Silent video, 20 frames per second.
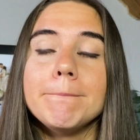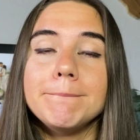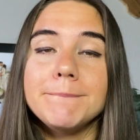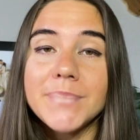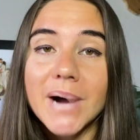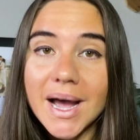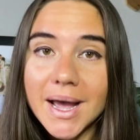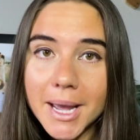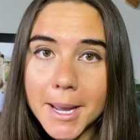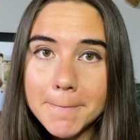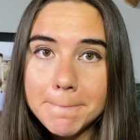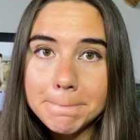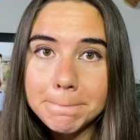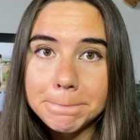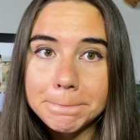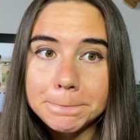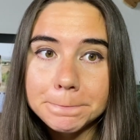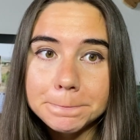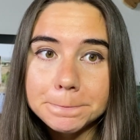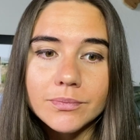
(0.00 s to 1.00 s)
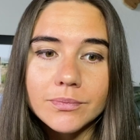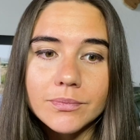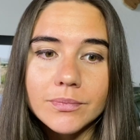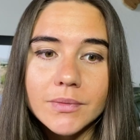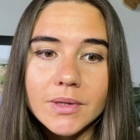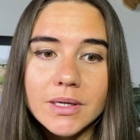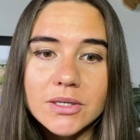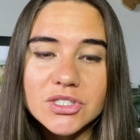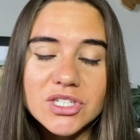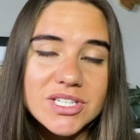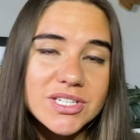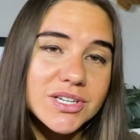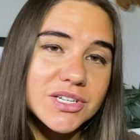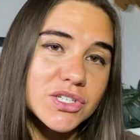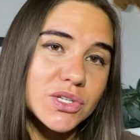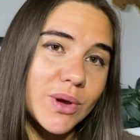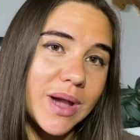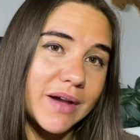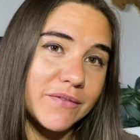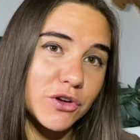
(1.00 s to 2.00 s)
But just because
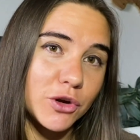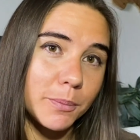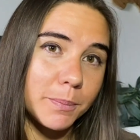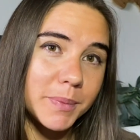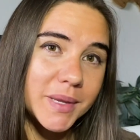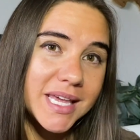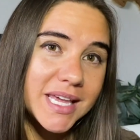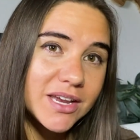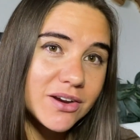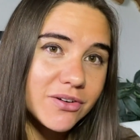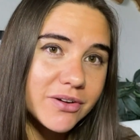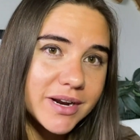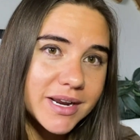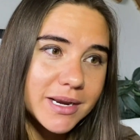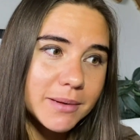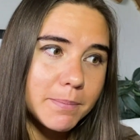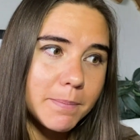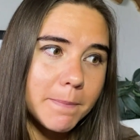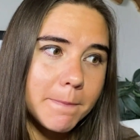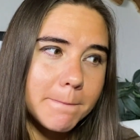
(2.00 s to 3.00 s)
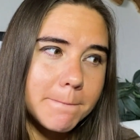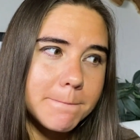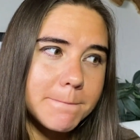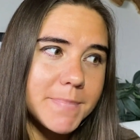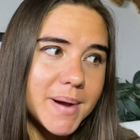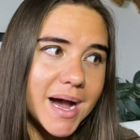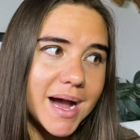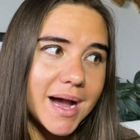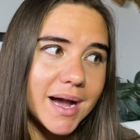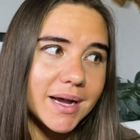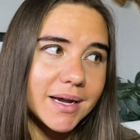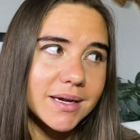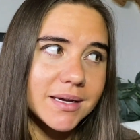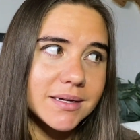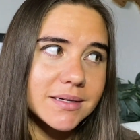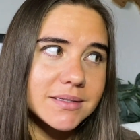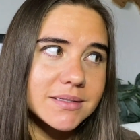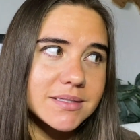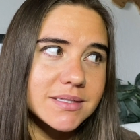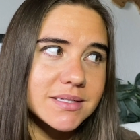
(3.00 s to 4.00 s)
you have your period back,
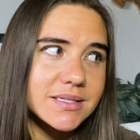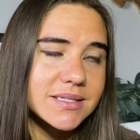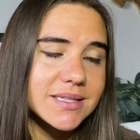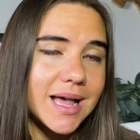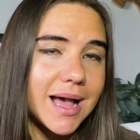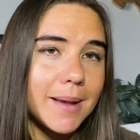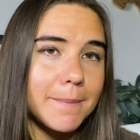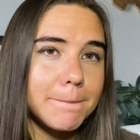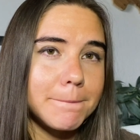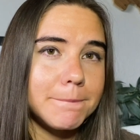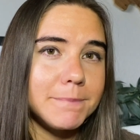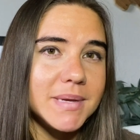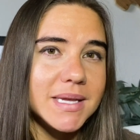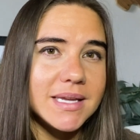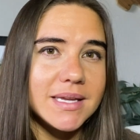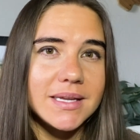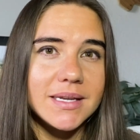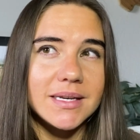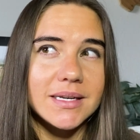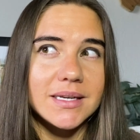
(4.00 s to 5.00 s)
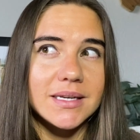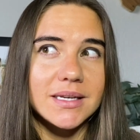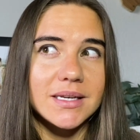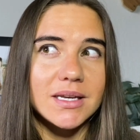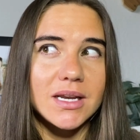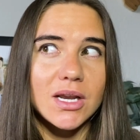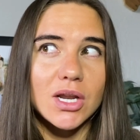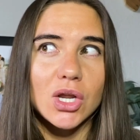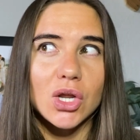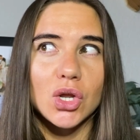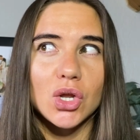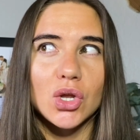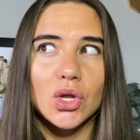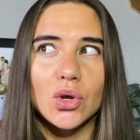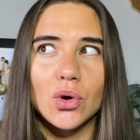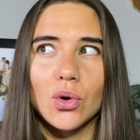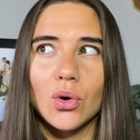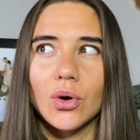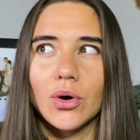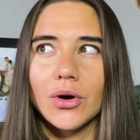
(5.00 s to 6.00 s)
does that mean
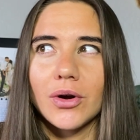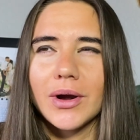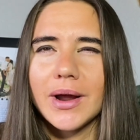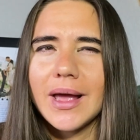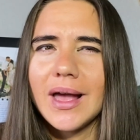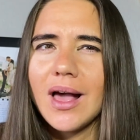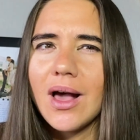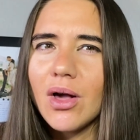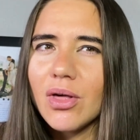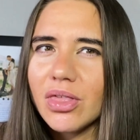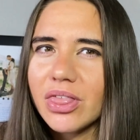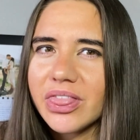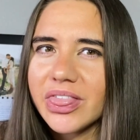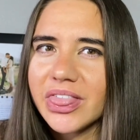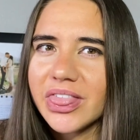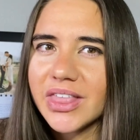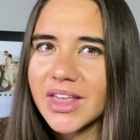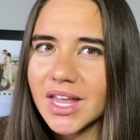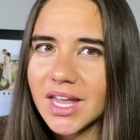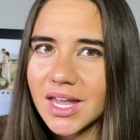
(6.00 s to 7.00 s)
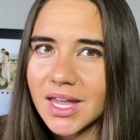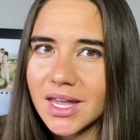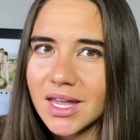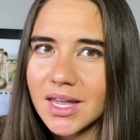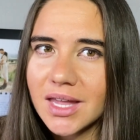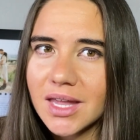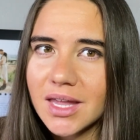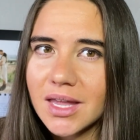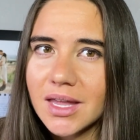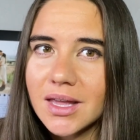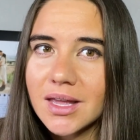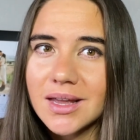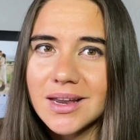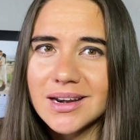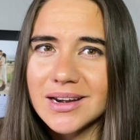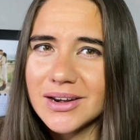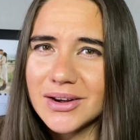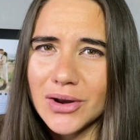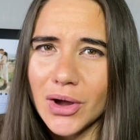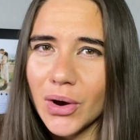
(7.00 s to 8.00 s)
you're healthy?
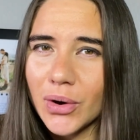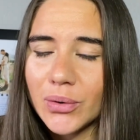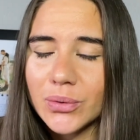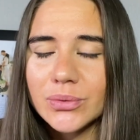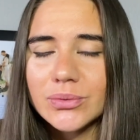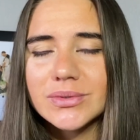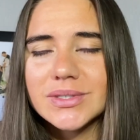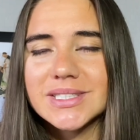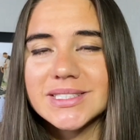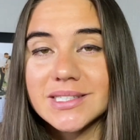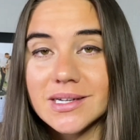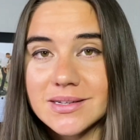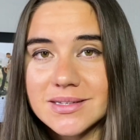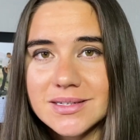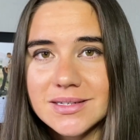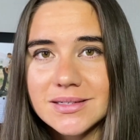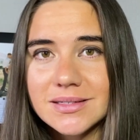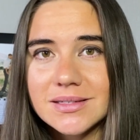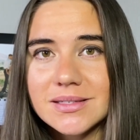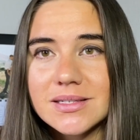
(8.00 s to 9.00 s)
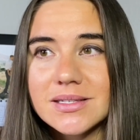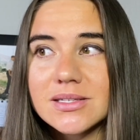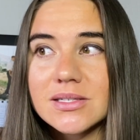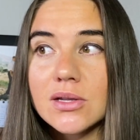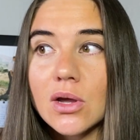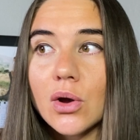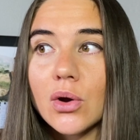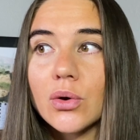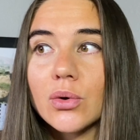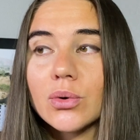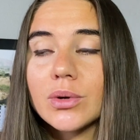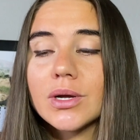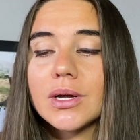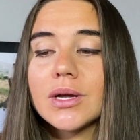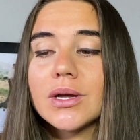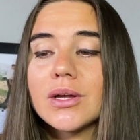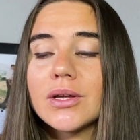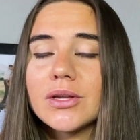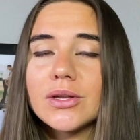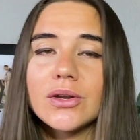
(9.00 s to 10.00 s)
No, it doesn't. So,
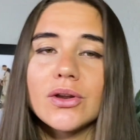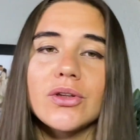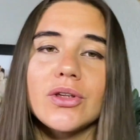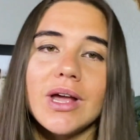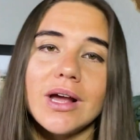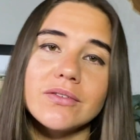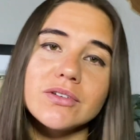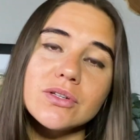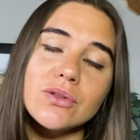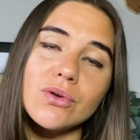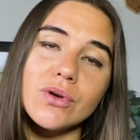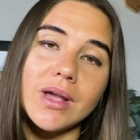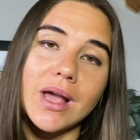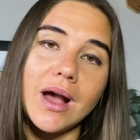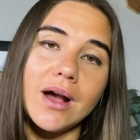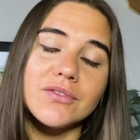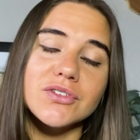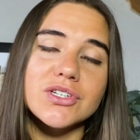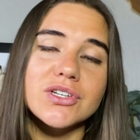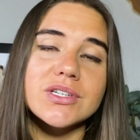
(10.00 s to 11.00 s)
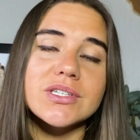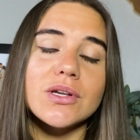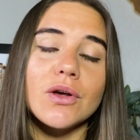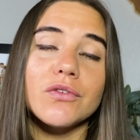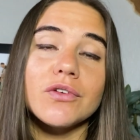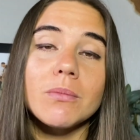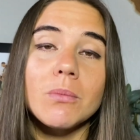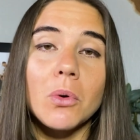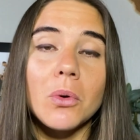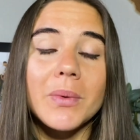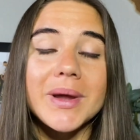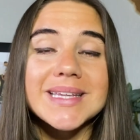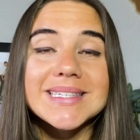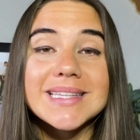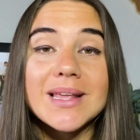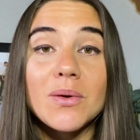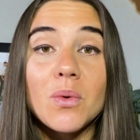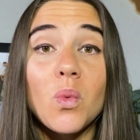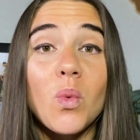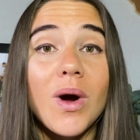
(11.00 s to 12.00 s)
you have to look after yourself in more ways
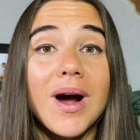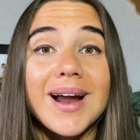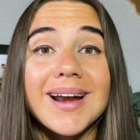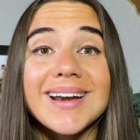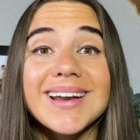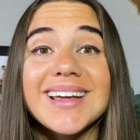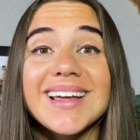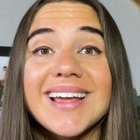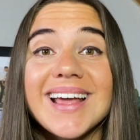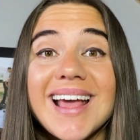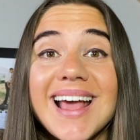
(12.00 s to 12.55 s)
than one.